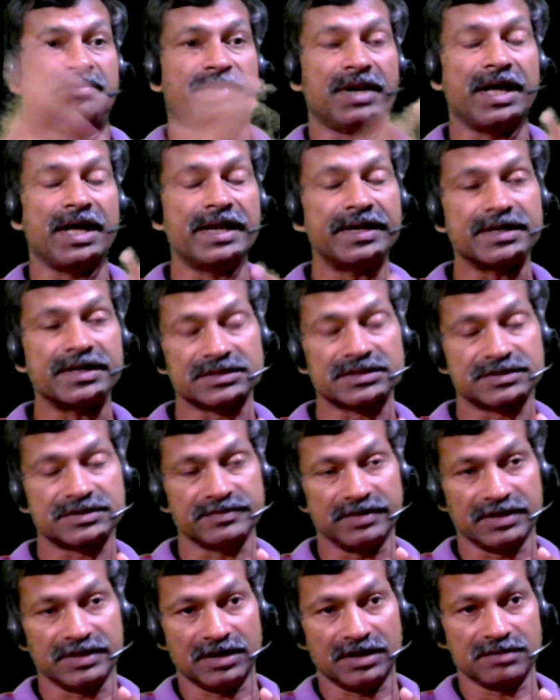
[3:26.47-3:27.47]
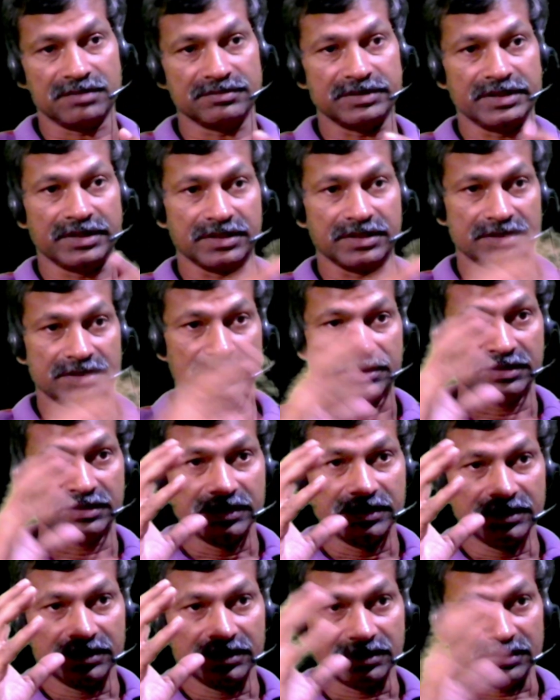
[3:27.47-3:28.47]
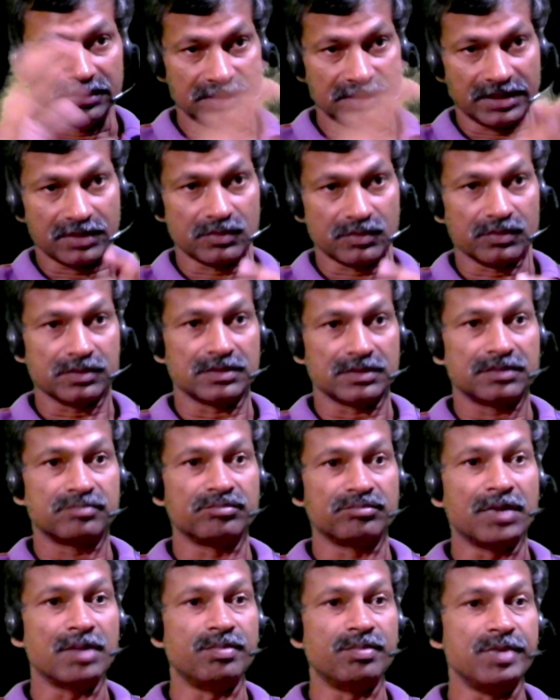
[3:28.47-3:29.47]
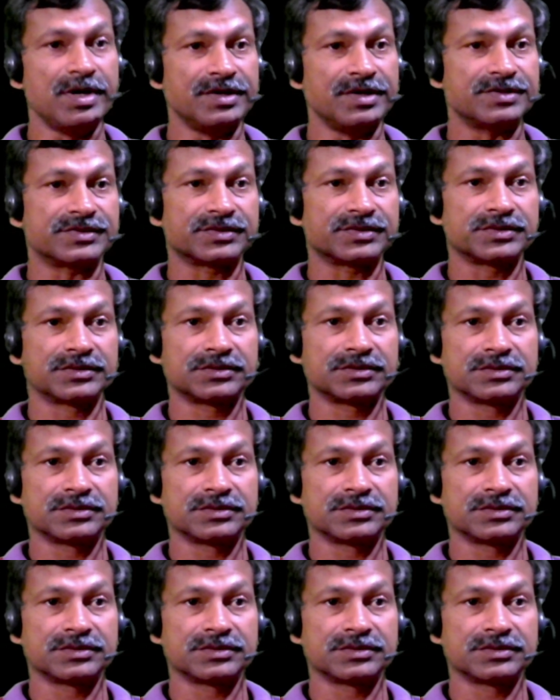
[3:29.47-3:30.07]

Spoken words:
planets will have their own bubbles.